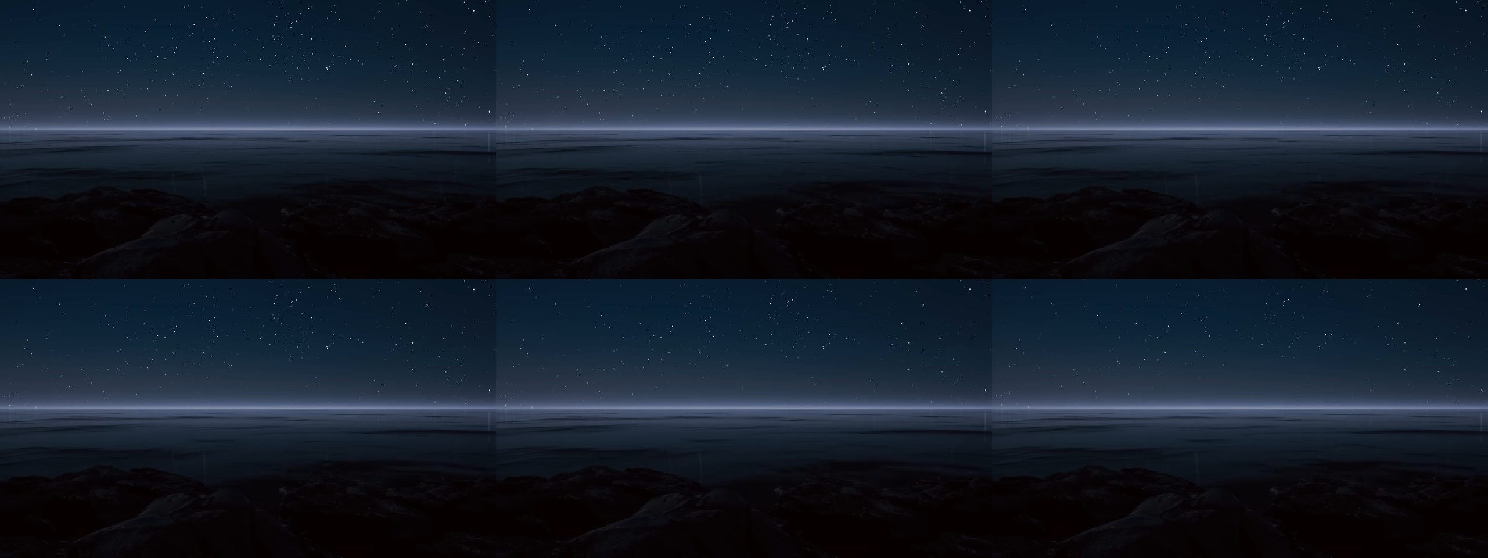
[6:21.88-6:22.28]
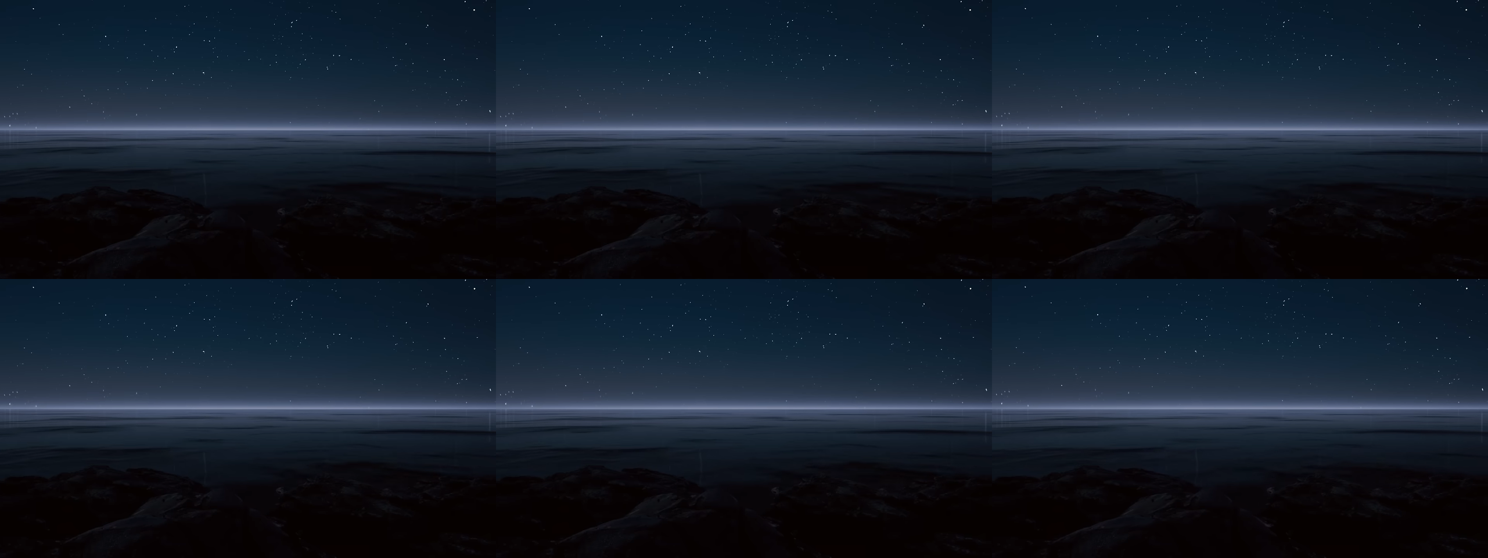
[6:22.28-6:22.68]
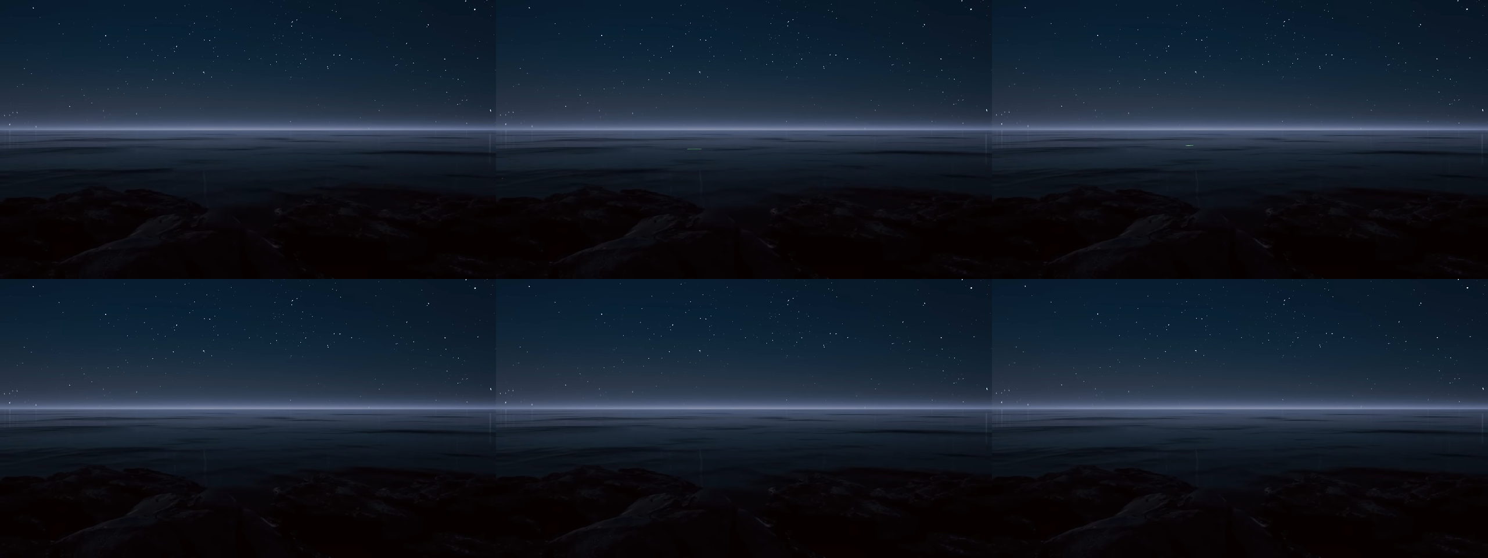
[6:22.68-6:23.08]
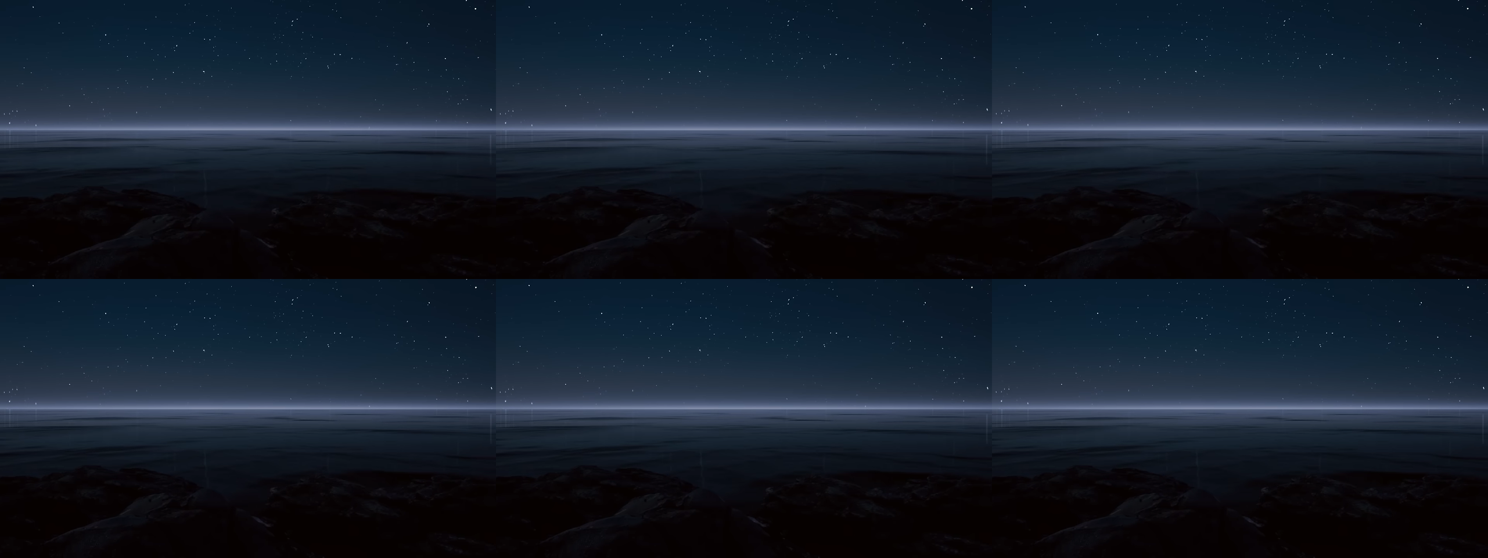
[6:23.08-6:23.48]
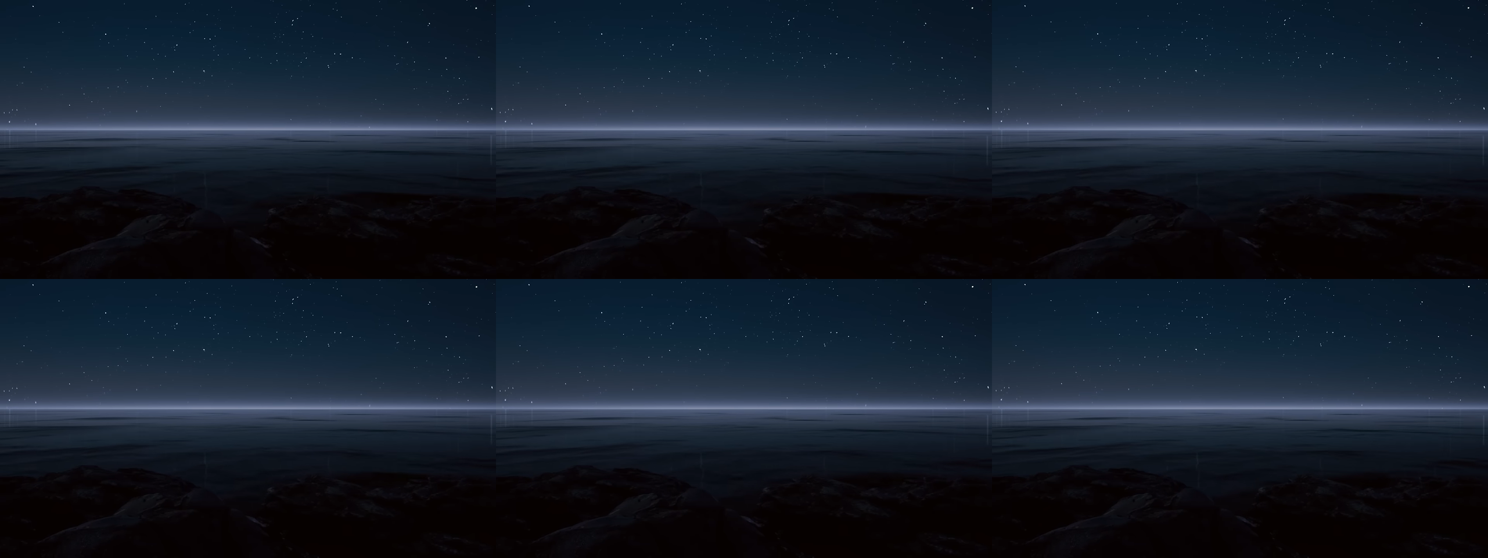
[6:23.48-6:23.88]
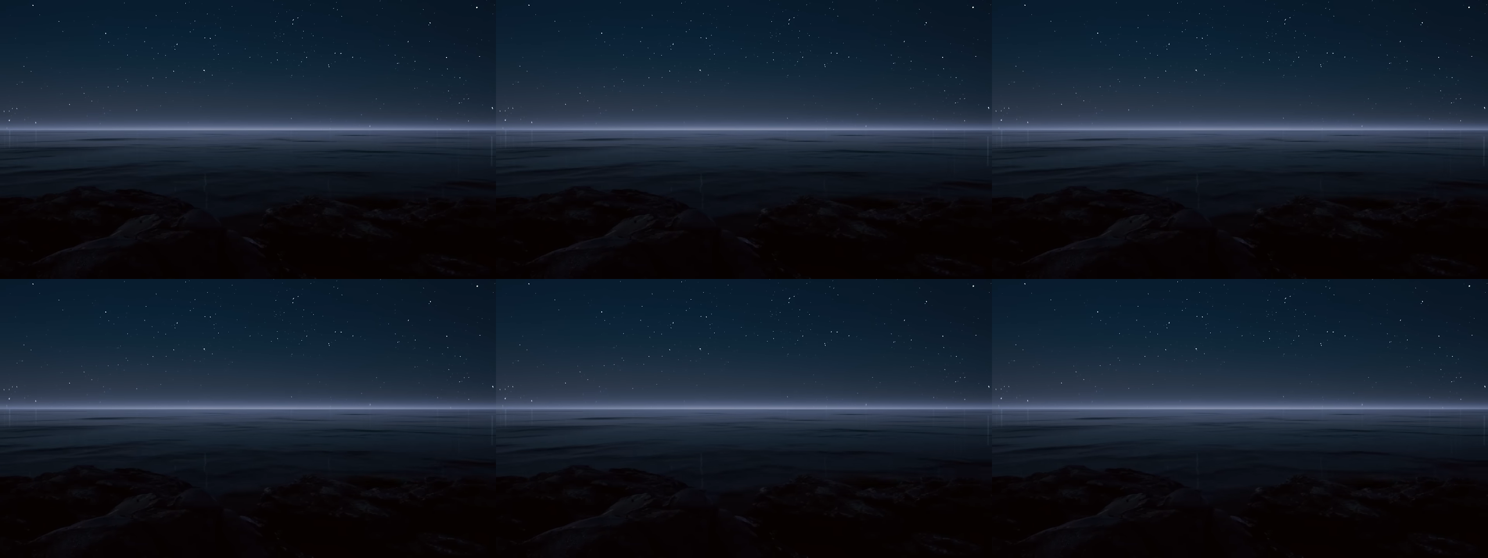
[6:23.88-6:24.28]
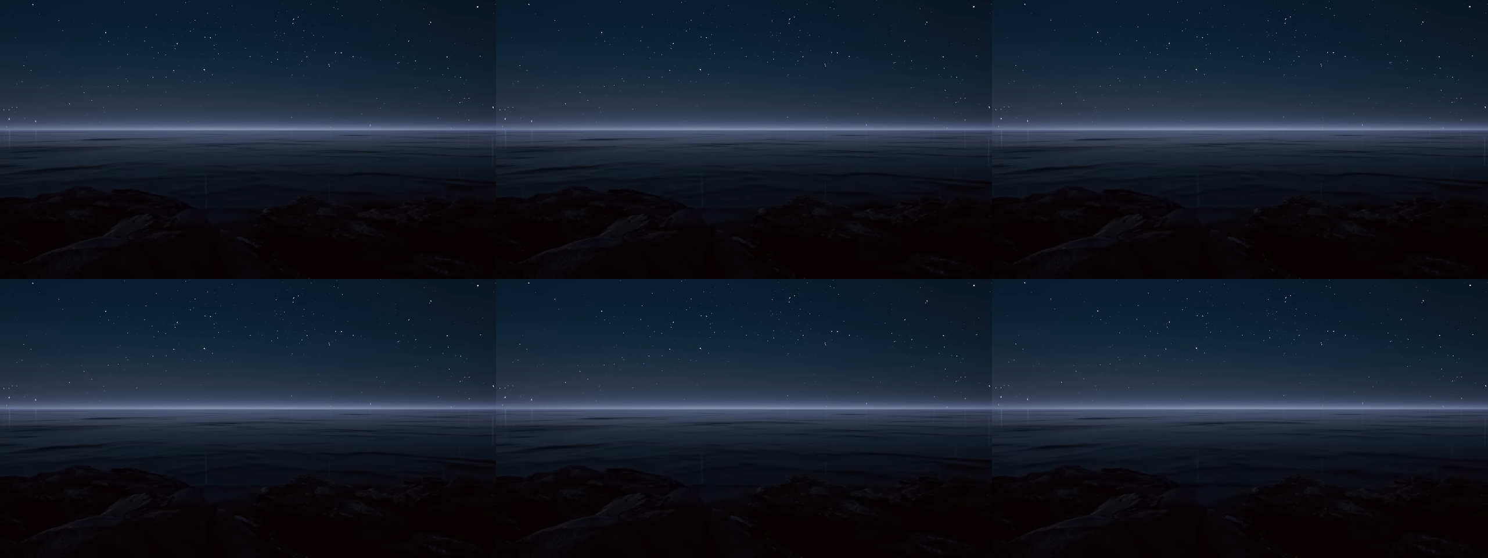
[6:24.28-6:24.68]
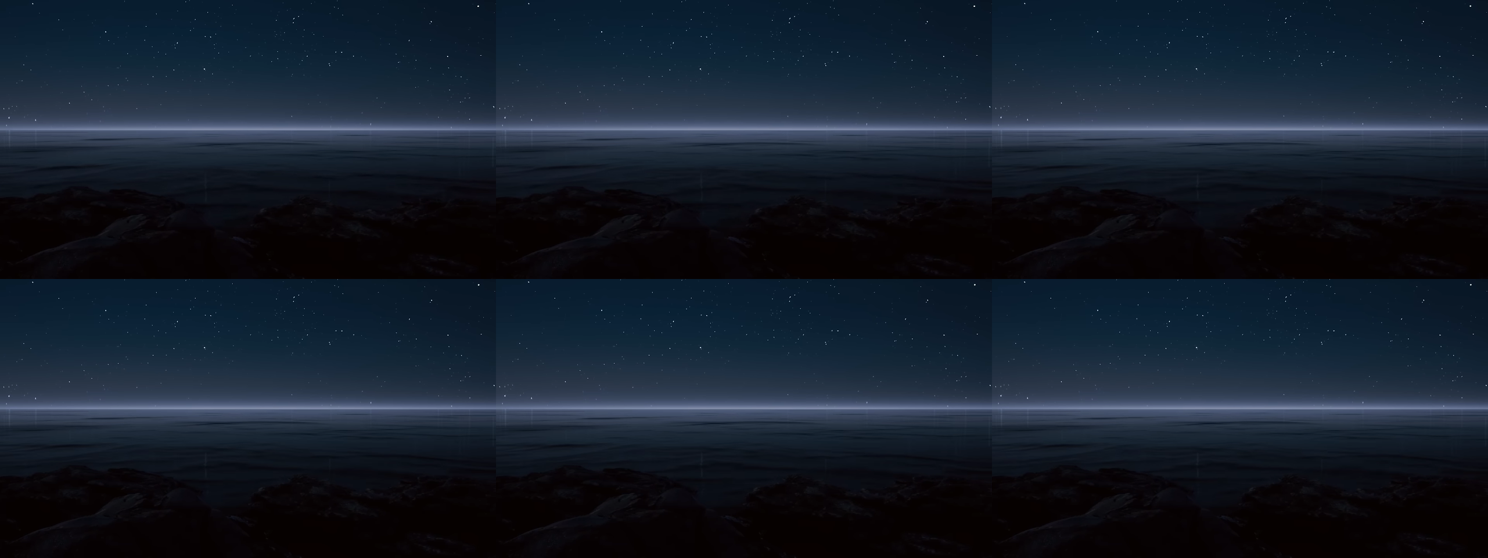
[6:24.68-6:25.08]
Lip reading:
[unreadable: no face in view]